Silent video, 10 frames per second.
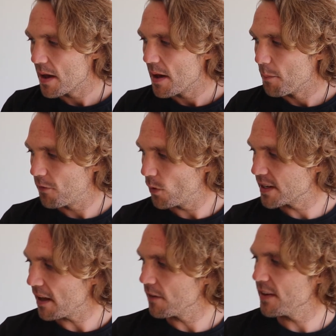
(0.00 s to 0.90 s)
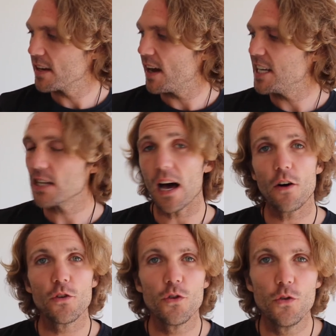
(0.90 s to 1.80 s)
Before we delve in, guys,
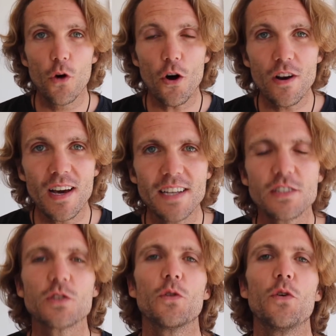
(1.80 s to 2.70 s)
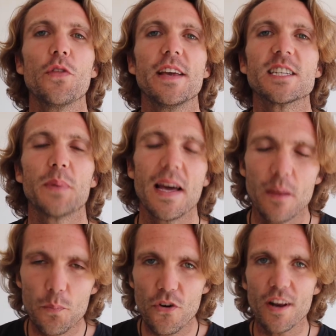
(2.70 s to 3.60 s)
our new online store, the
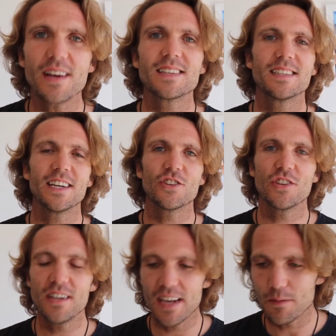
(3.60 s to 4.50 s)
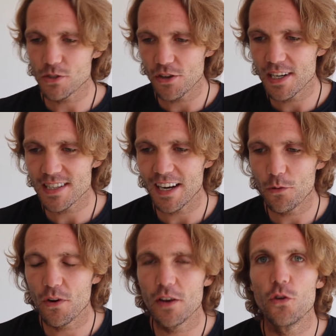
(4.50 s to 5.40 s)
expanded product section. I'm so excited.
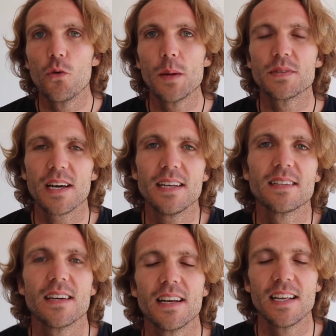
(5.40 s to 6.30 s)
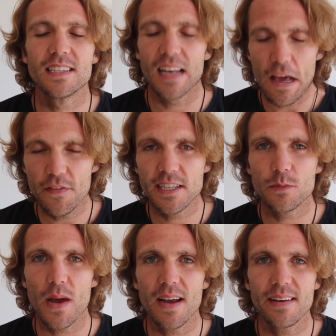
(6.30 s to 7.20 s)
We've got a new website. It is
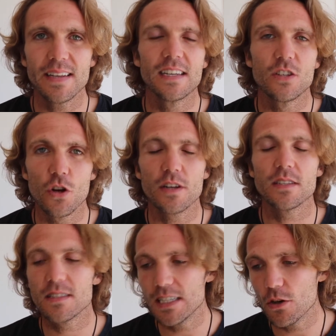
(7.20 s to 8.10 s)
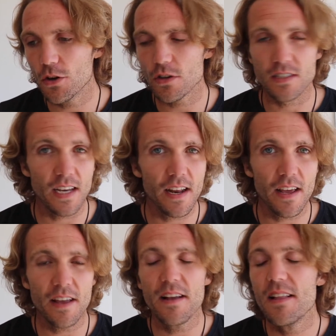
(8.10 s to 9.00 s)

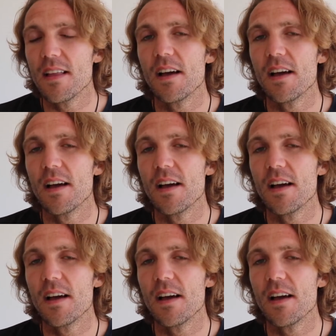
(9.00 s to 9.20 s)
lifeexpanded.co.za.